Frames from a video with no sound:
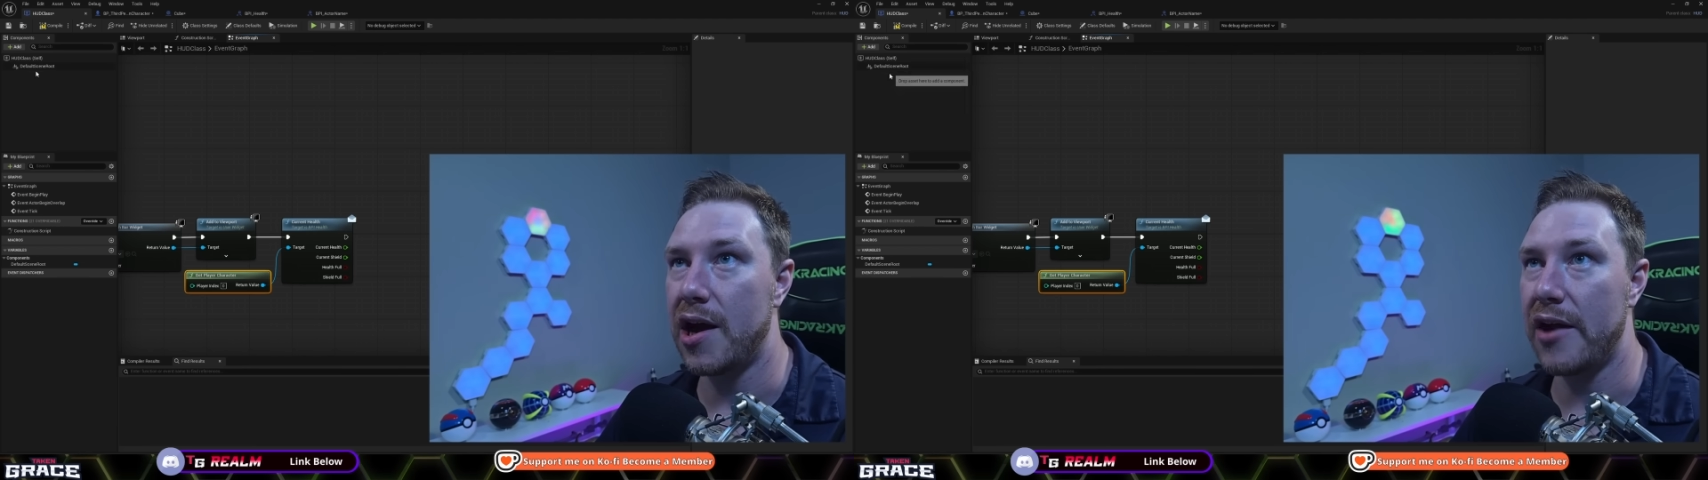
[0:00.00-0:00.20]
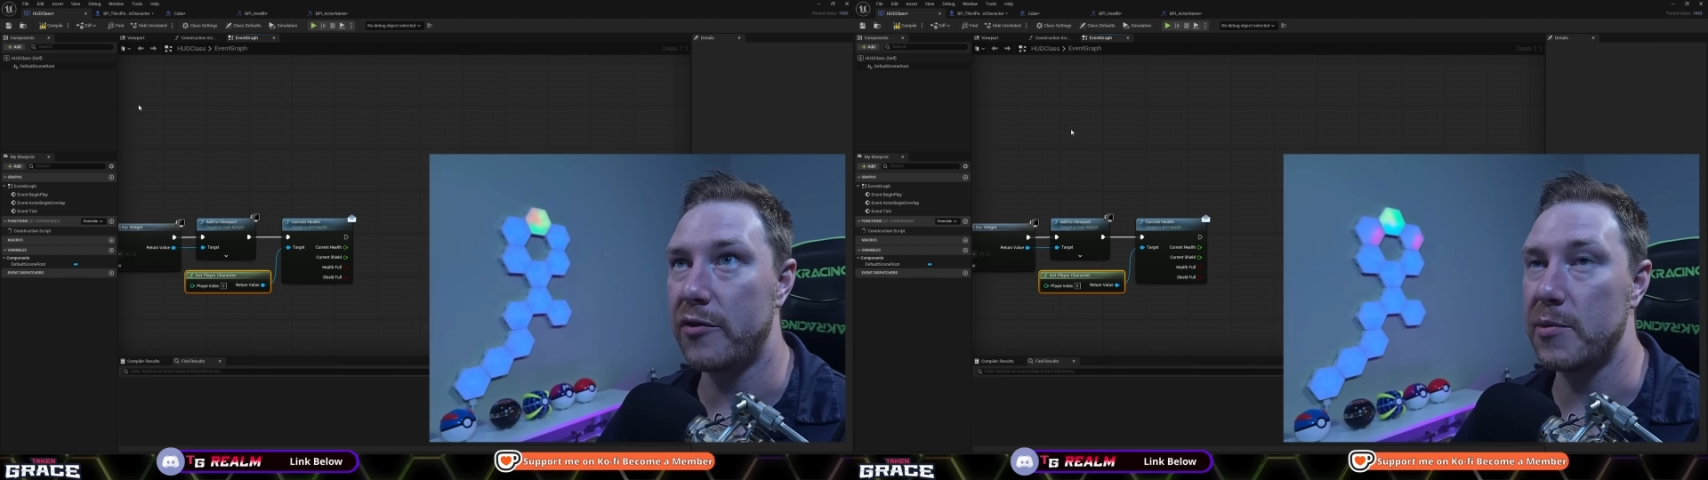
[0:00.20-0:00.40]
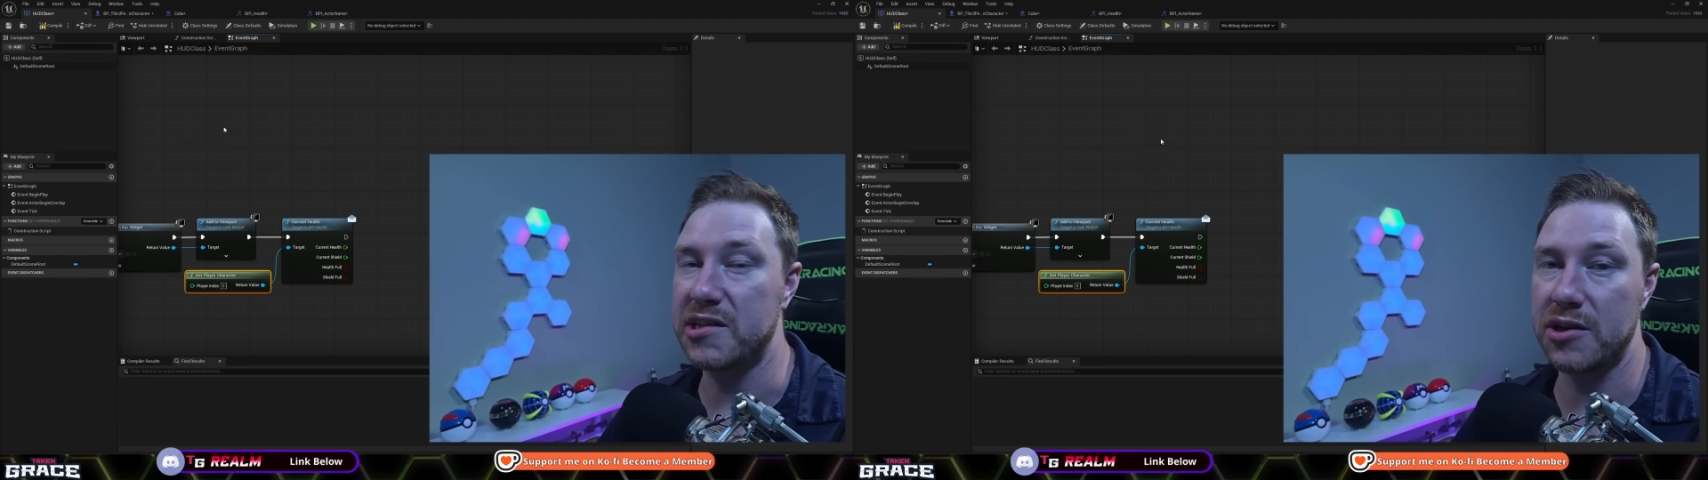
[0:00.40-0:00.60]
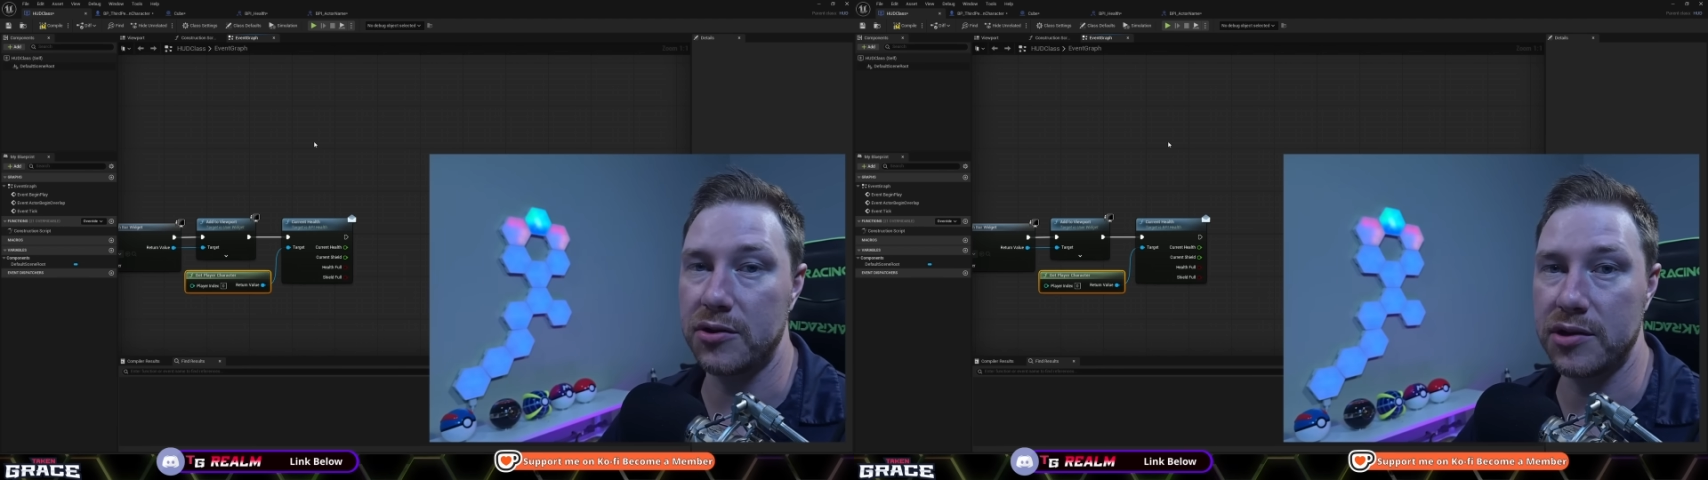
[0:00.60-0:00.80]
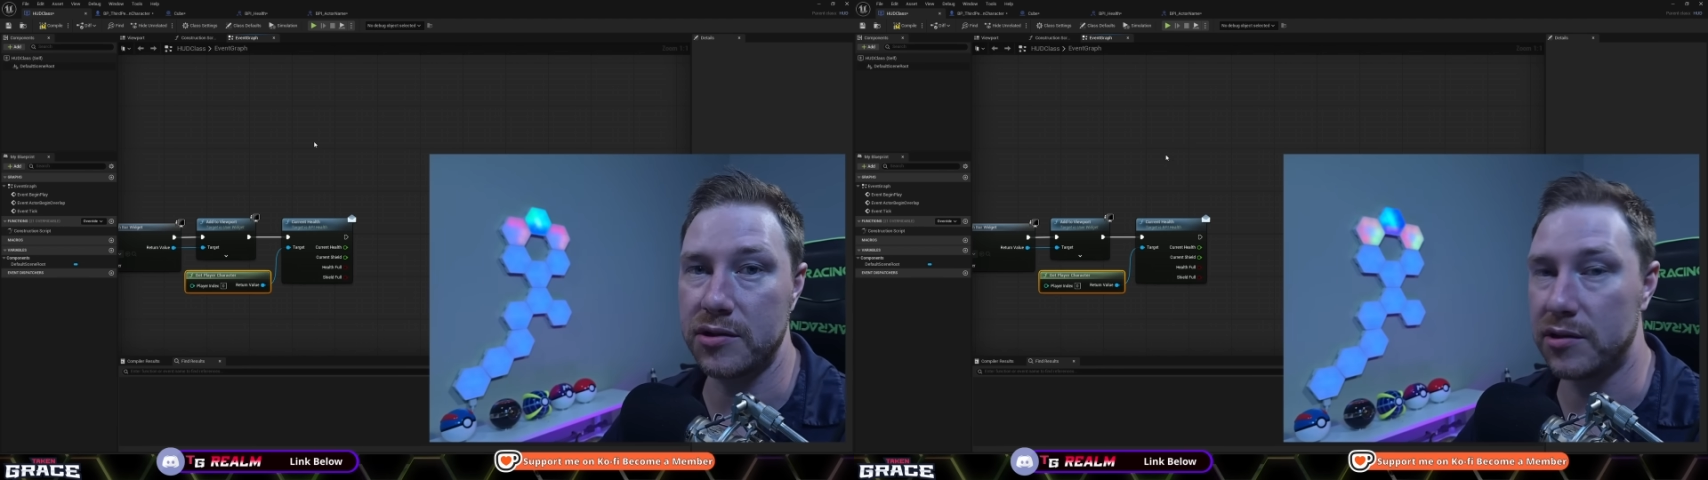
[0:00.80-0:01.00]
every
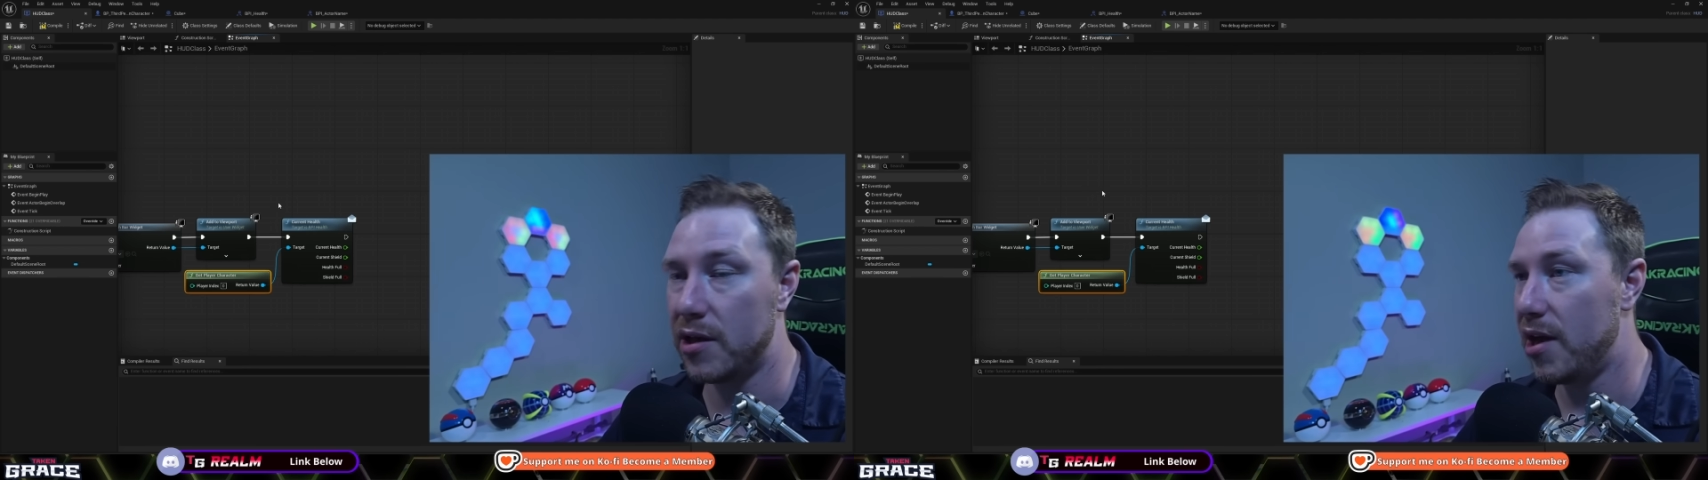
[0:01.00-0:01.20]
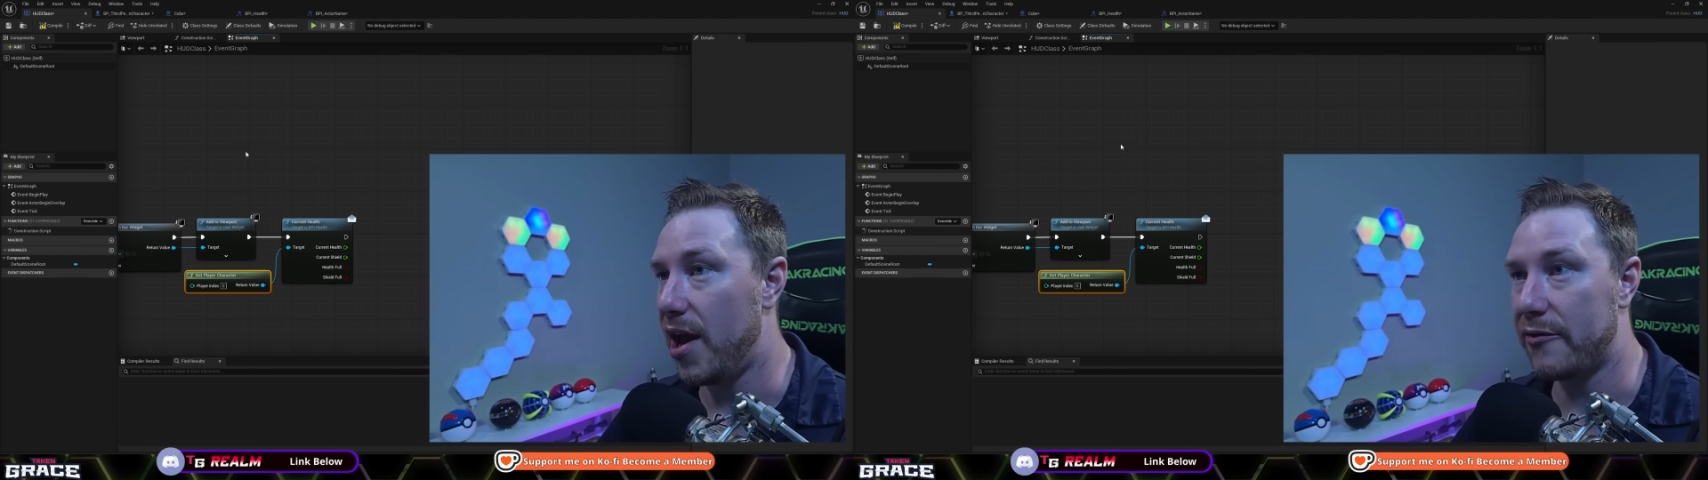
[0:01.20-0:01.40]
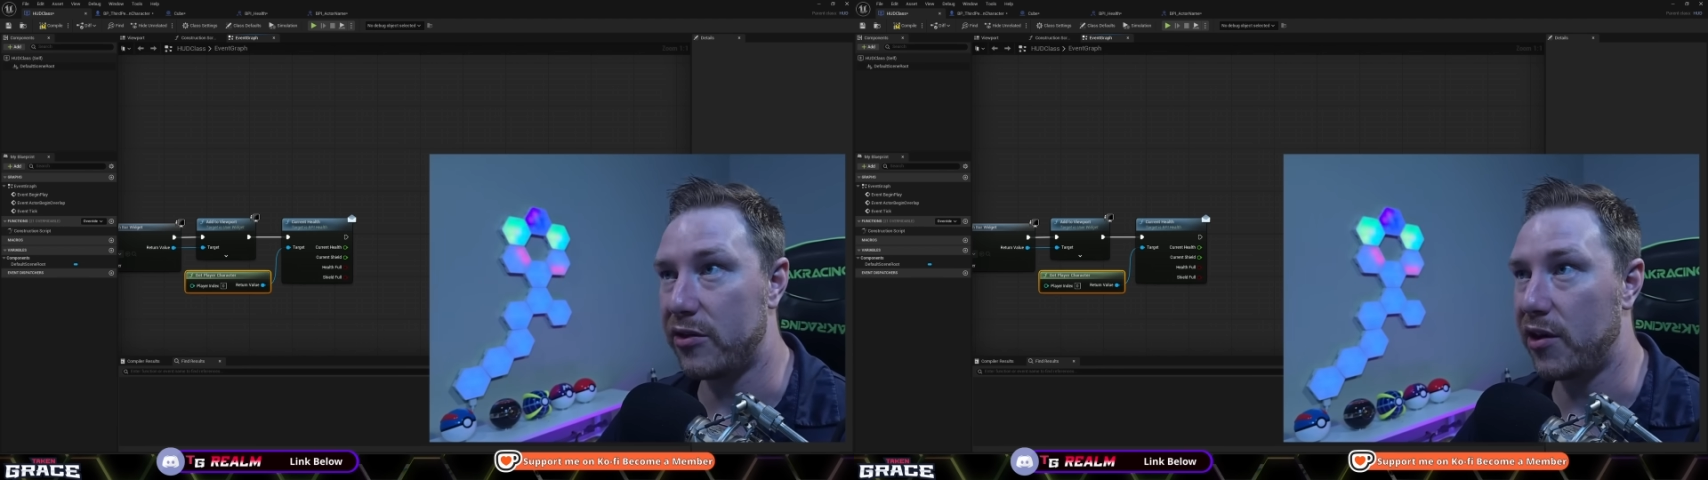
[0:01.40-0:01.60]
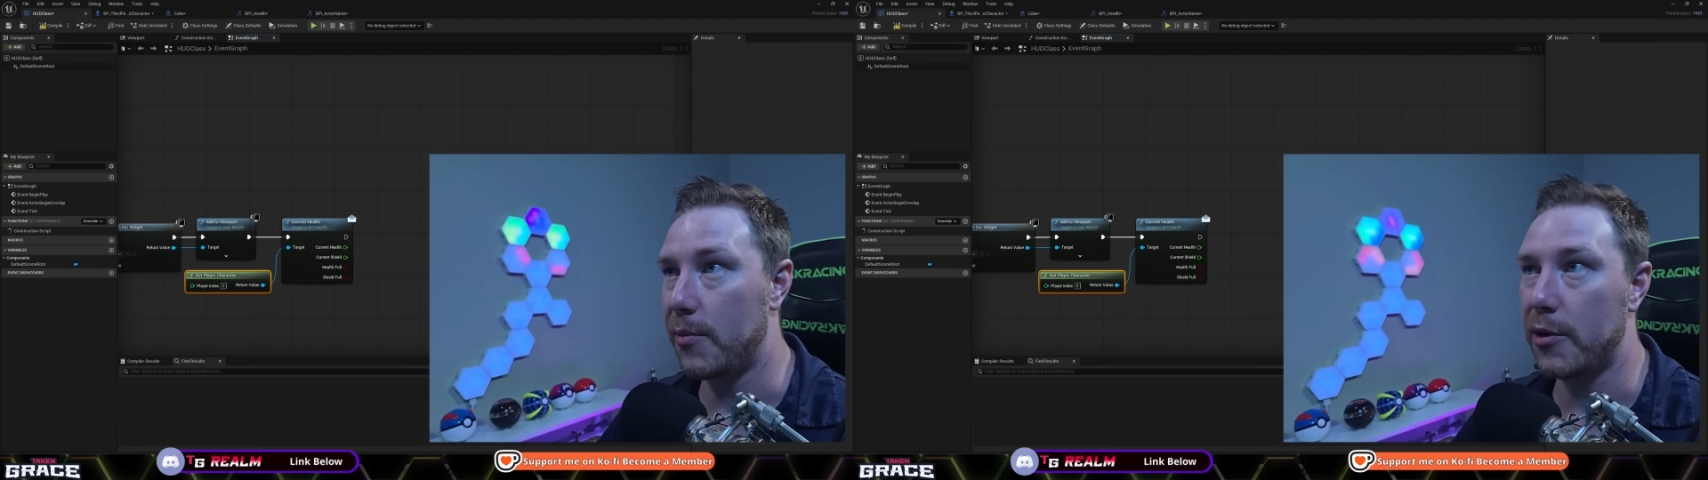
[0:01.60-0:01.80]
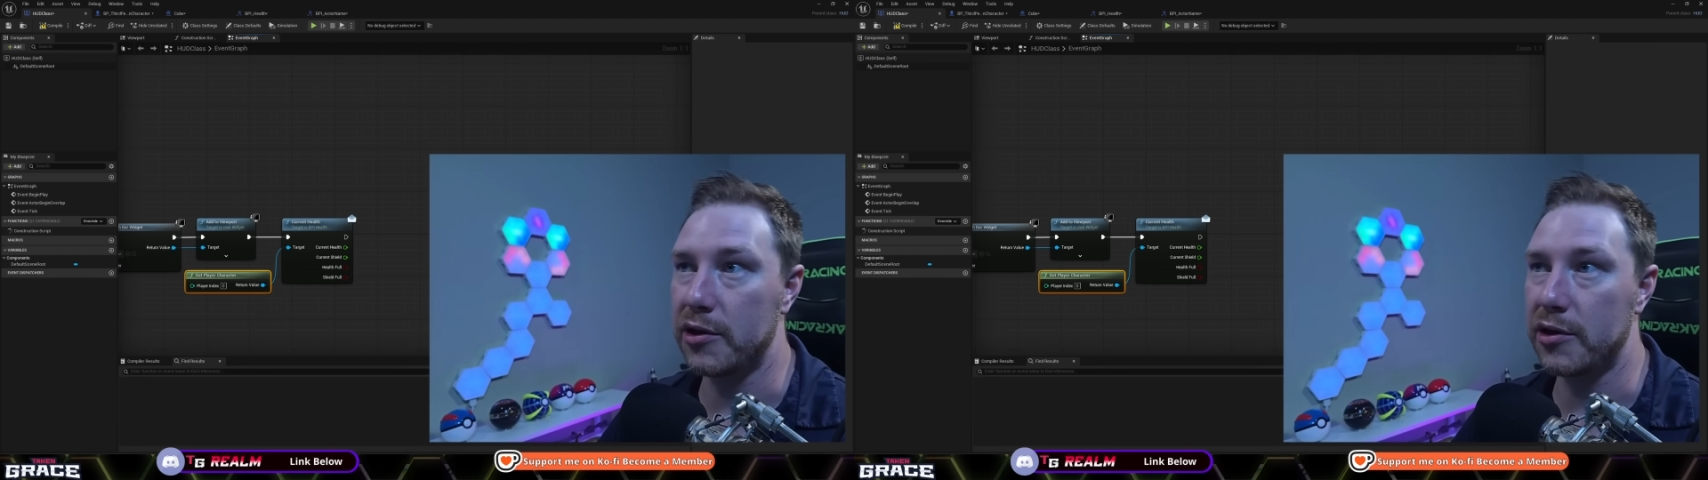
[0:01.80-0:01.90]
material everything about